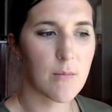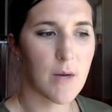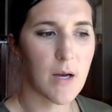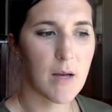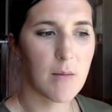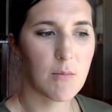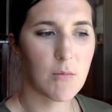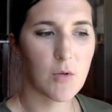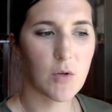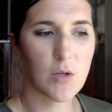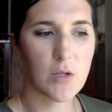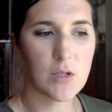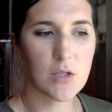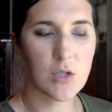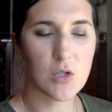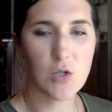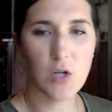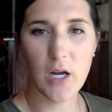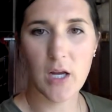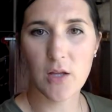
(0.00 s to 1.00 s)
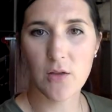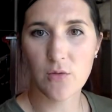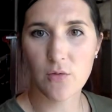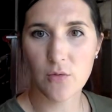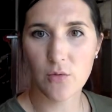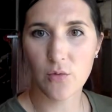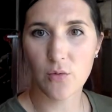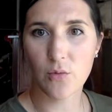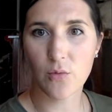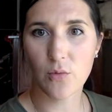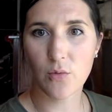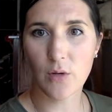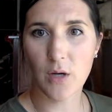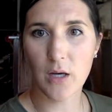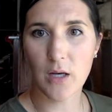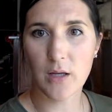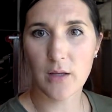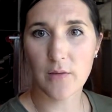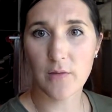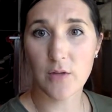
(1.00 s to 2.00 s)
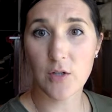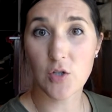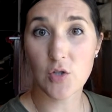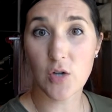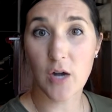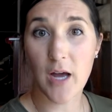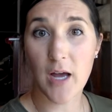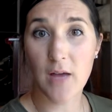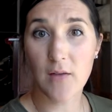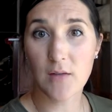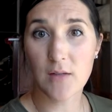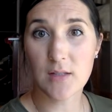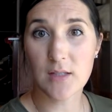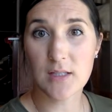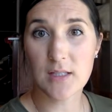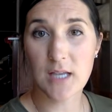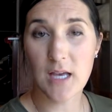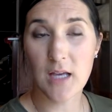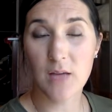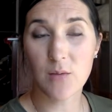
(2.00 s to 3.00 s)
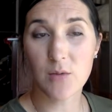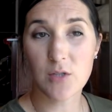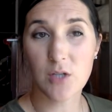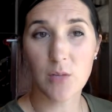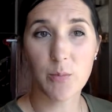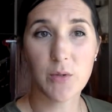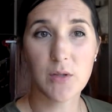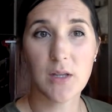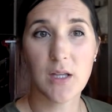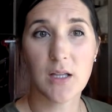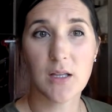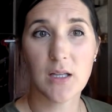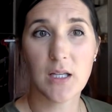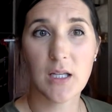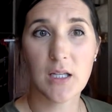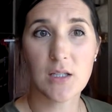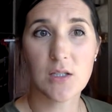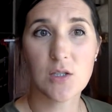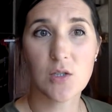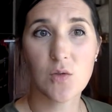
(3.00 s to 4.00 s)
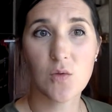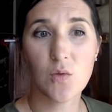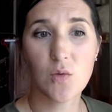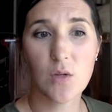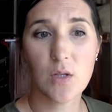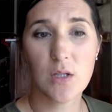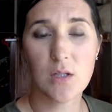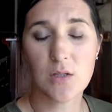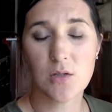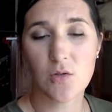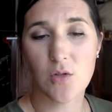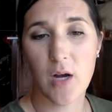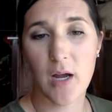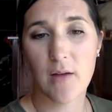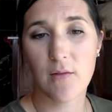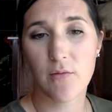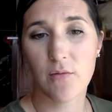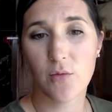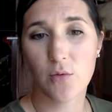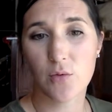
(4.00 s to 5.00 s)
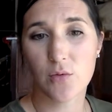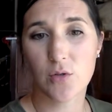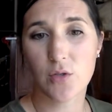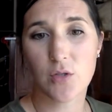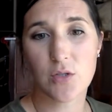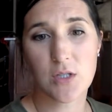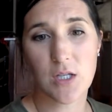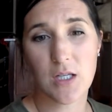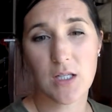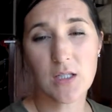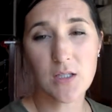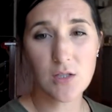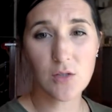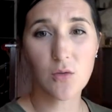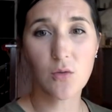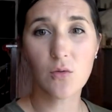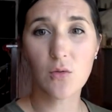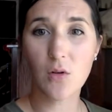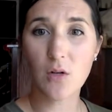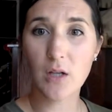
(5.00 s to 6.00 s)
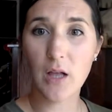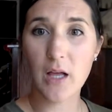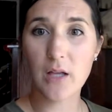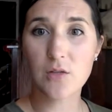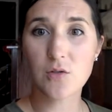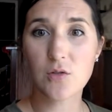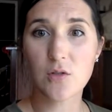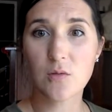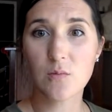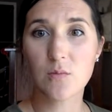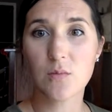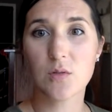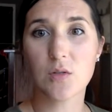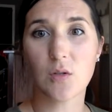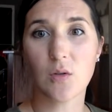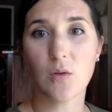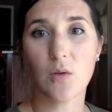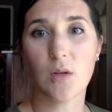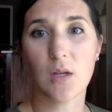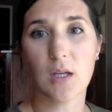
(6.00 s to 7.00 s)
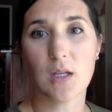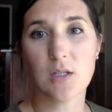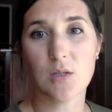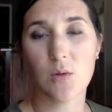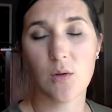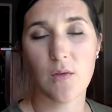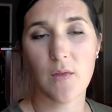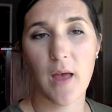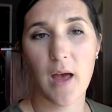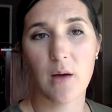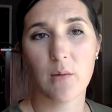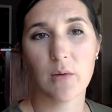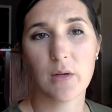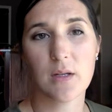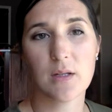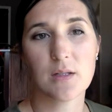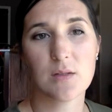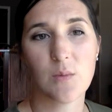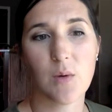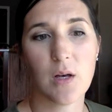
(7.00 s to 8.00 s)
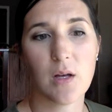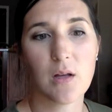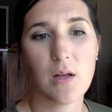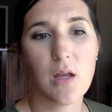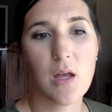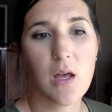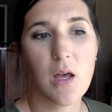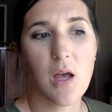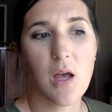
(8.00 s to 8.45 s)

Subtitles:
I'm going to try it through the Drive instead, which I'll put that link to these Drive folders into Google Classroom so you can get to it that way as well.